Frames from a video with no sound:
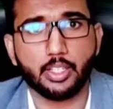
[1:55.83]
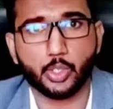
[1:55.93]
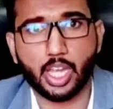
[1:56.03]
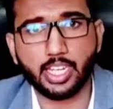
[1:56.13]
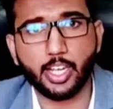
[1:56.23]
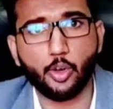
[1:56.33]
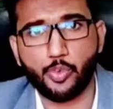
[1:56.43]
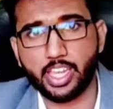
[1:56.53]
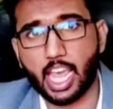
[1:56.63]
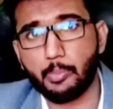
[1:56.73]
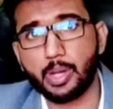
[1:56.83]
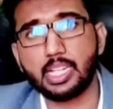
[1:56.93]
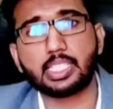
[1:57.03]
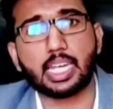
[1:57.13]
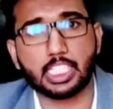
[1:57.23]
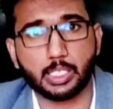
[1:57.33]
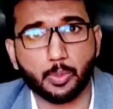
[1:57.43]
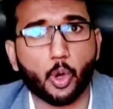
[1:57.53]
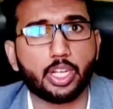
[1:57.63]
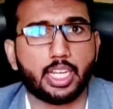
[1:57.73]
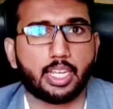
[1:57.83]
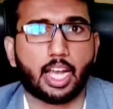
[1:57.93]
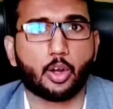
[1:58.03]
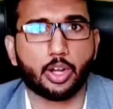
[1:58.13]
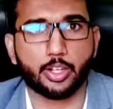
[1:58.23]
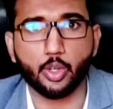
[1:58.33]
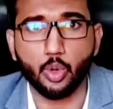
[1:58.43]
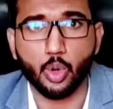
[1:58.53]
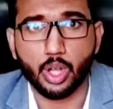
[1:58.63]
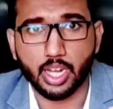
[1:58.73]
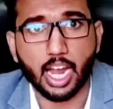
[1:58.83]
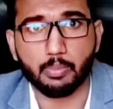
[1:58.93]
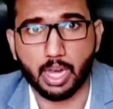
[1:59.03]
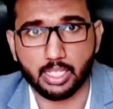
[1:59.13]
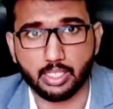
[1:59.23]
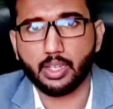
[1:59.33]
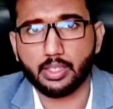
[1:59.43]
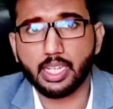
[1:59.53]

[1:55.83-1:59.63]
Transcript: So that kind of way capitalists are exploiting according to Karl Marx.